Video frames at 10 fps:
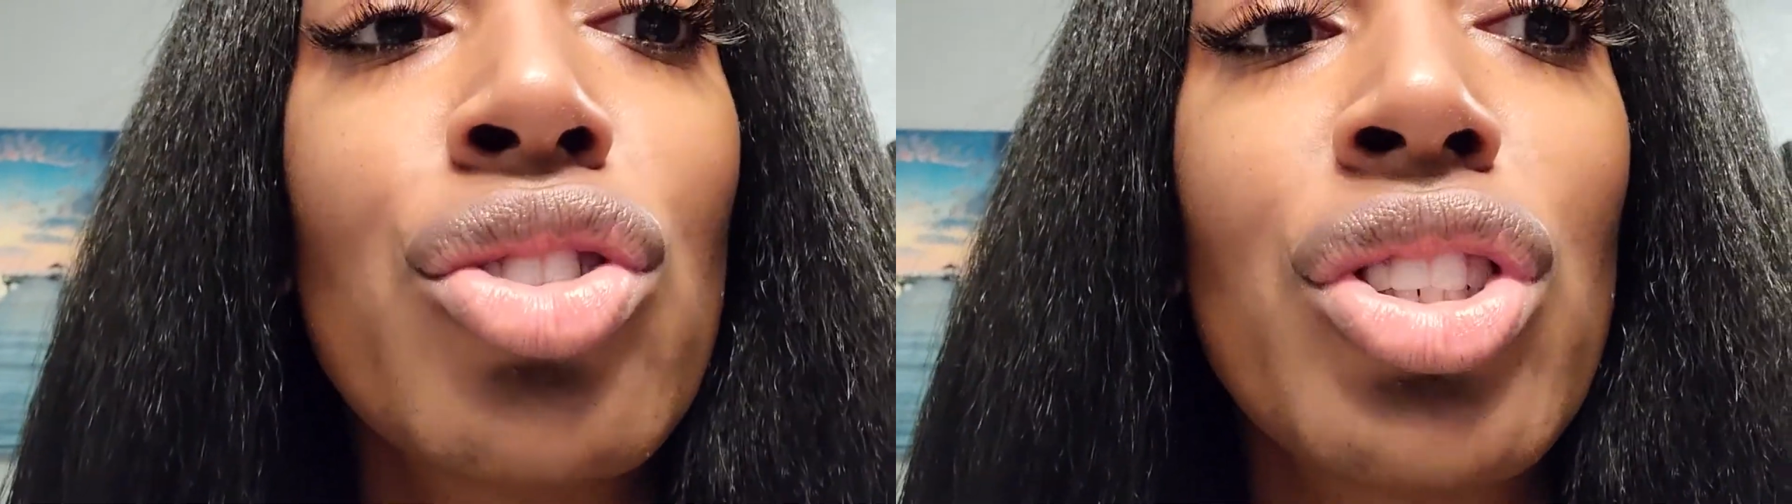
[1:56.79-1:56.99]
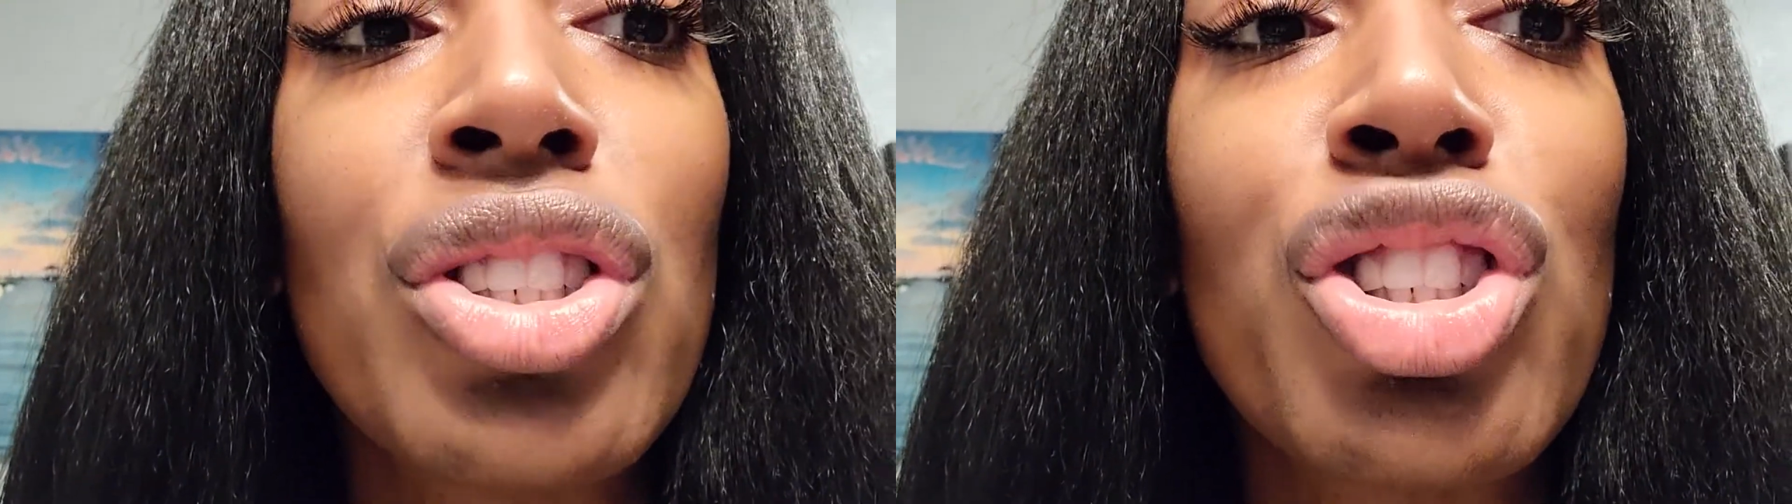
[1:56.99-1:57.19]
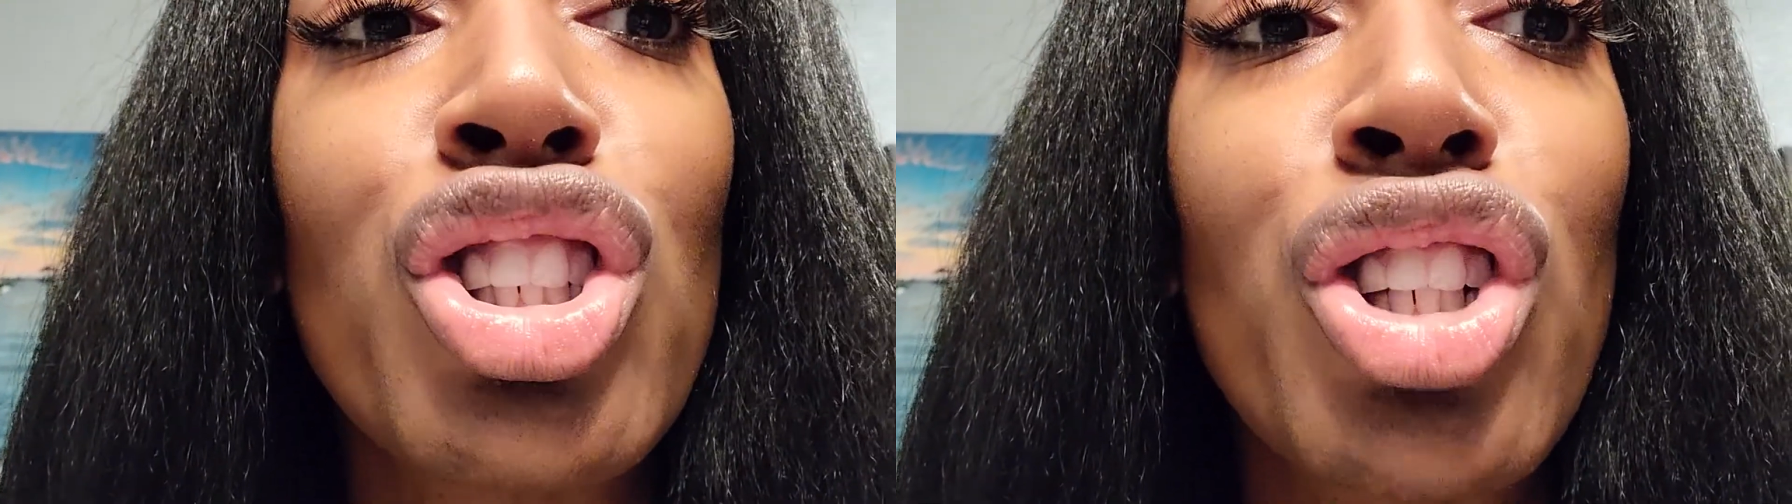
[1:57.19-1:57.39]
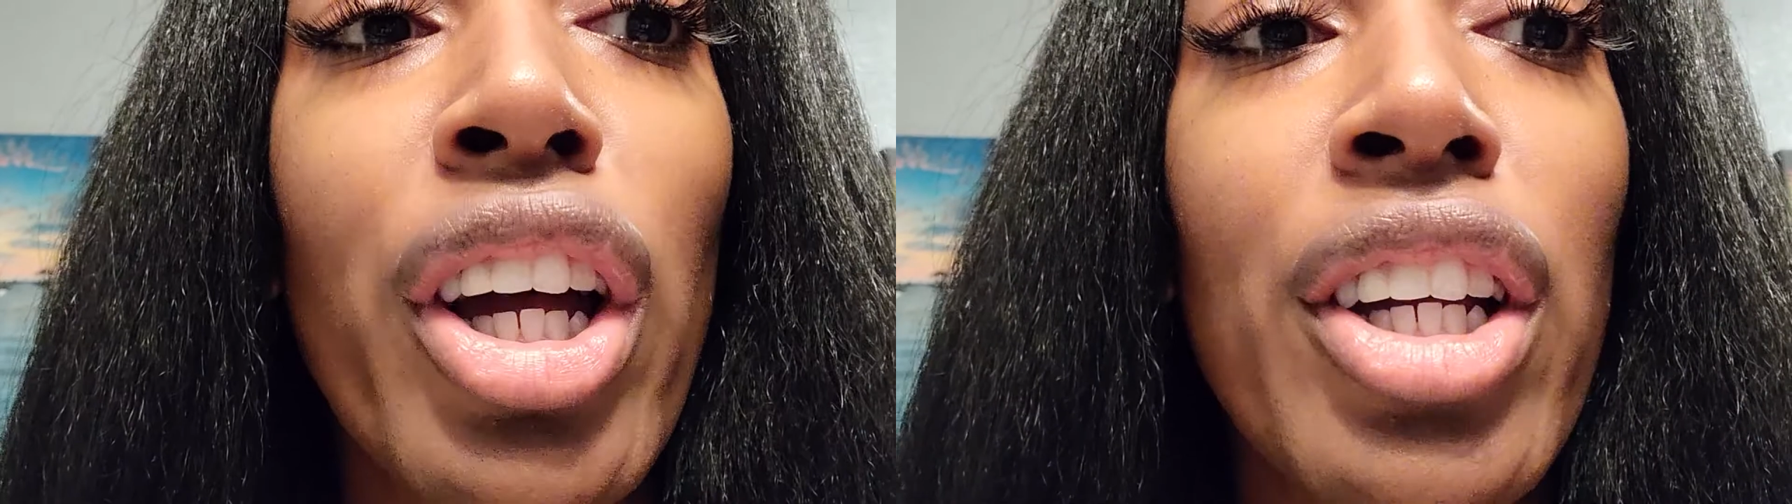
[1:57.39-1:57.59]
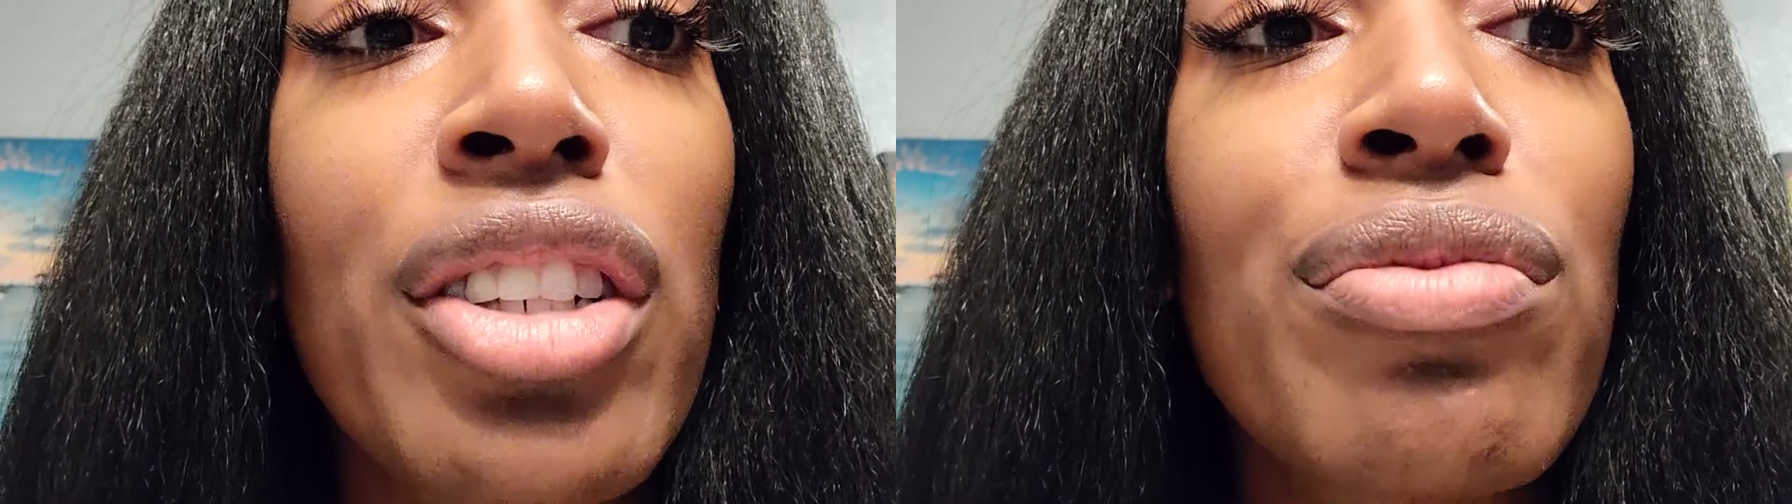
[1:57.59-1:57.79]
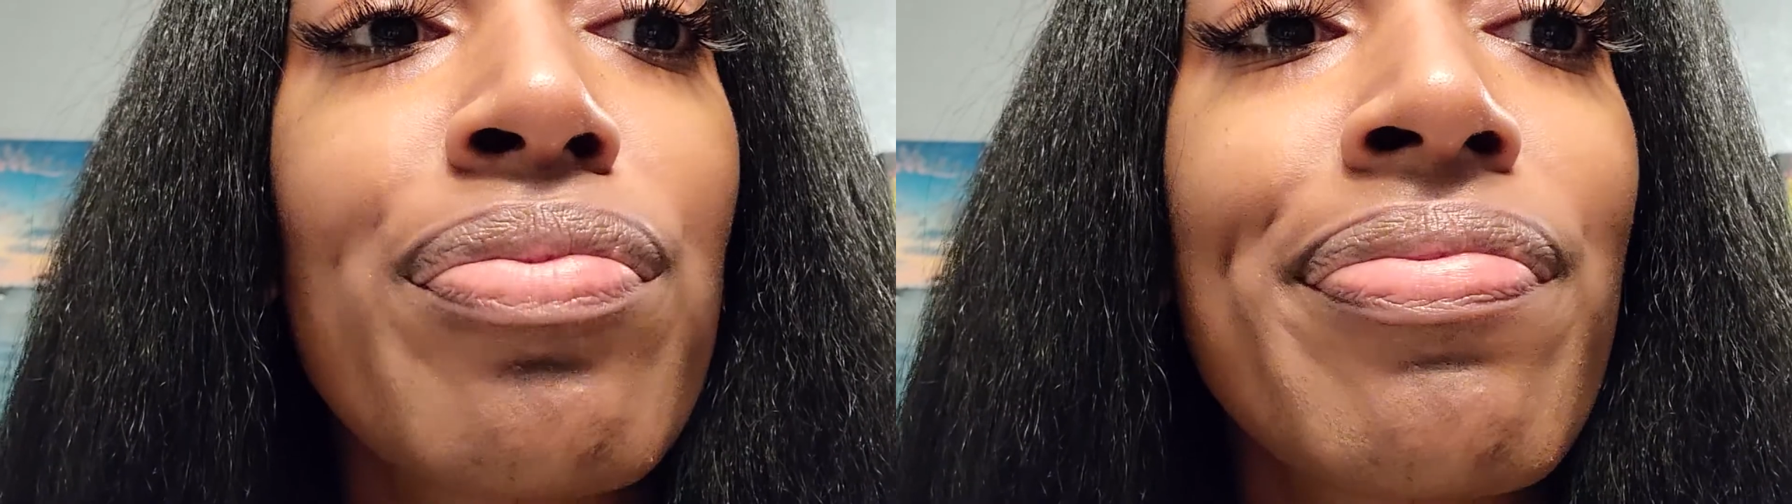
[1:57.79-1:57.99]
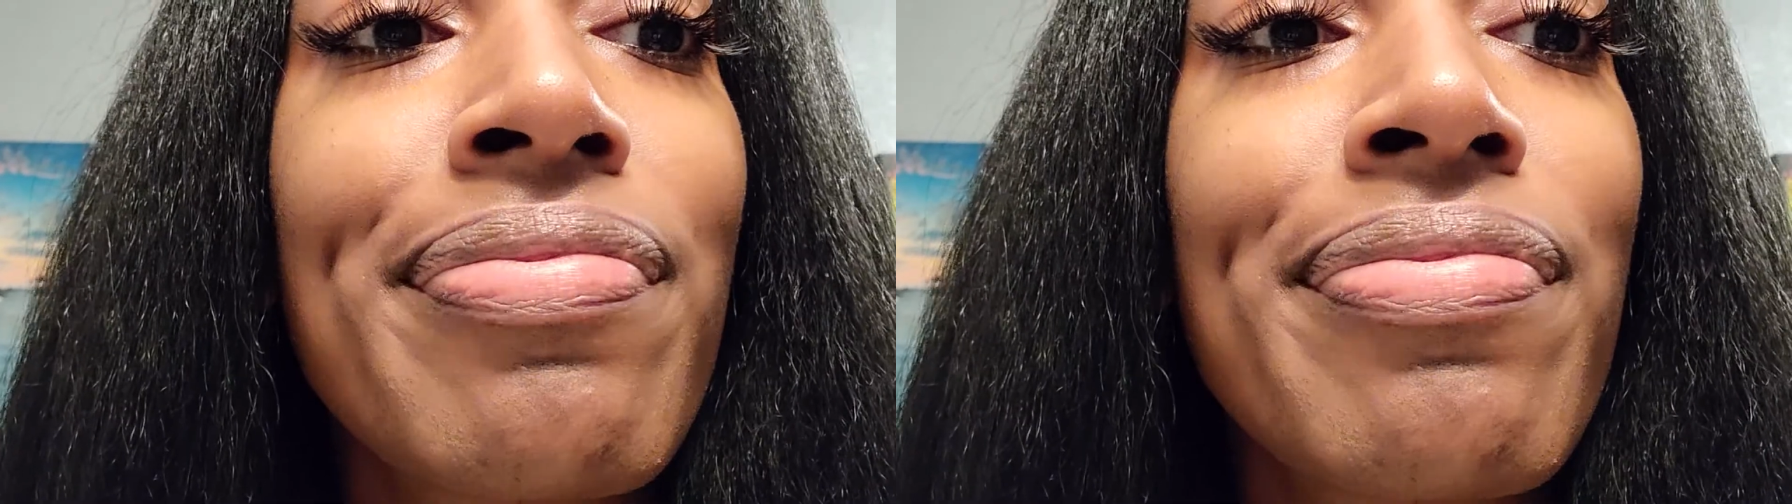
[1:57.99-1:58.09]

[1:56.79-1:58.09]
just to like